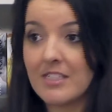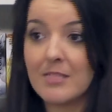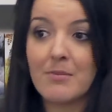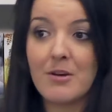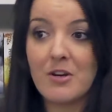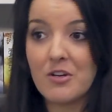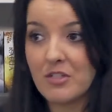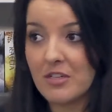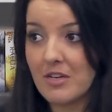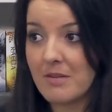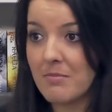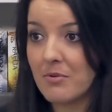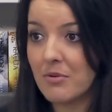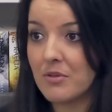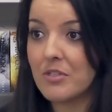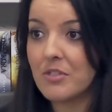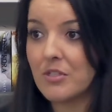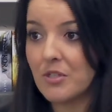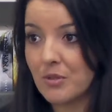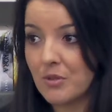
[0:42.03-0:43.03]
especially in
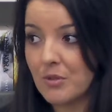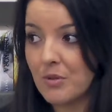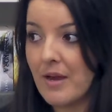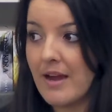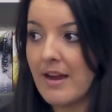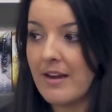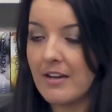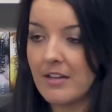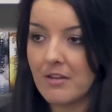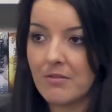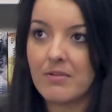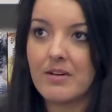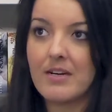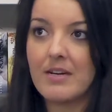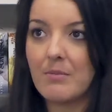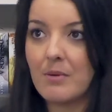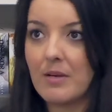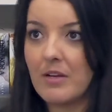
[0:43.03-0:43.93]
books 2 and 3.